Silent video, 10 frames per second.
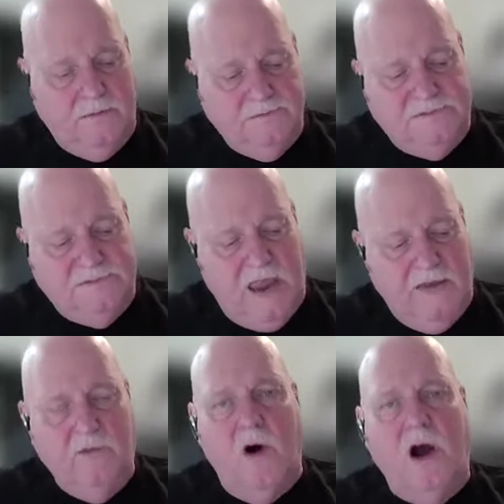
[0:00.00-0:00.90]
You know,
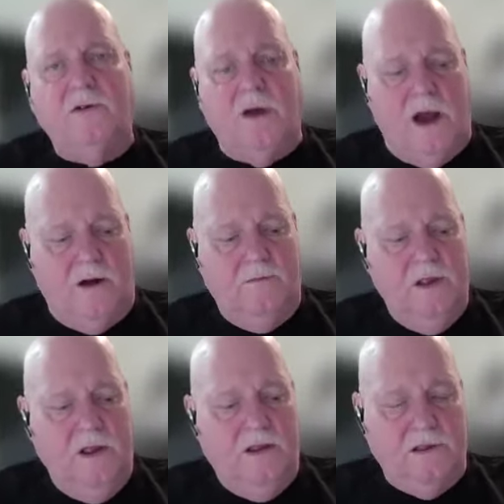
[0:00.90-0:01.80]
David walked
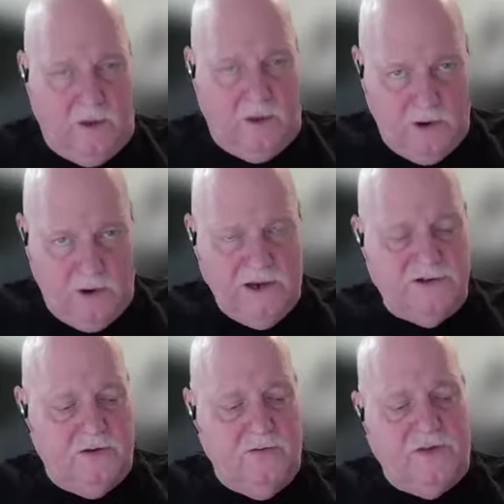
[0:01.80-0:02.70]
around like
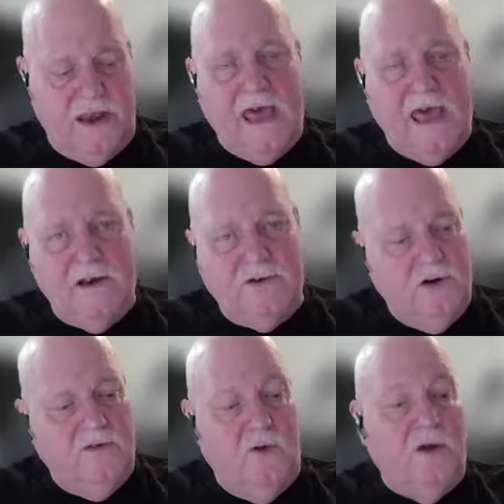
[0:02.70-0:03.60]
we should, with an
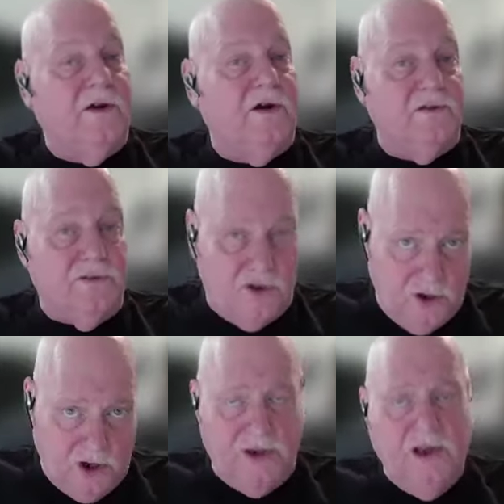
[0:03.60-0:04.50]
attitude of when there is
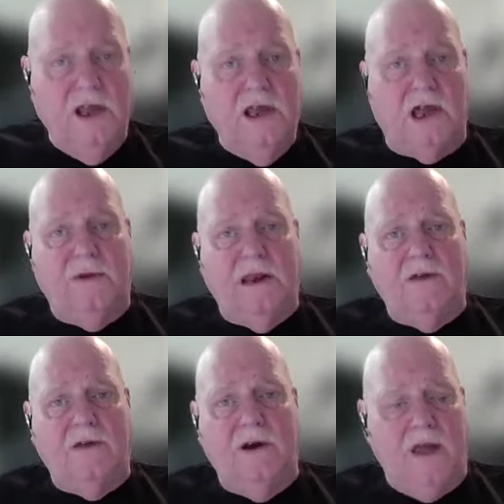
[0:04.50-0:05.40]
good
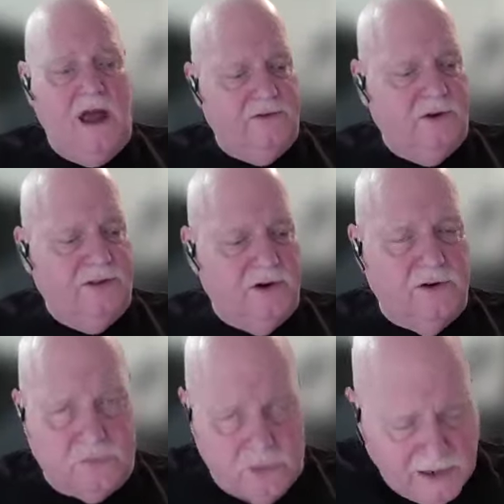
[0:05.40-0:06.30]
coming out of our lives, when
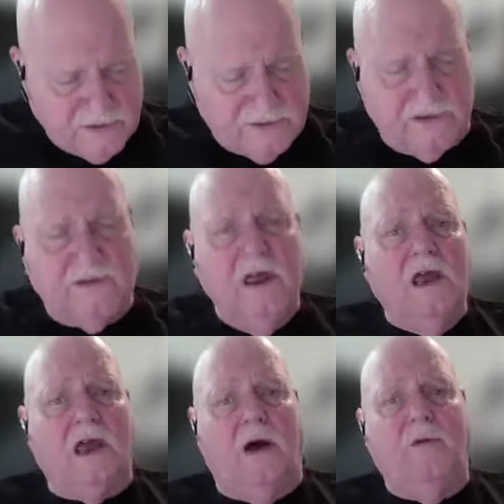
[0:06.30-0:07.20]
there is righteousness
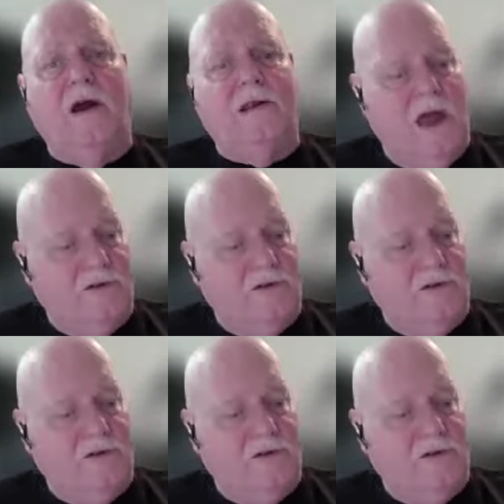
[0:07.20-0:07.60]
coming out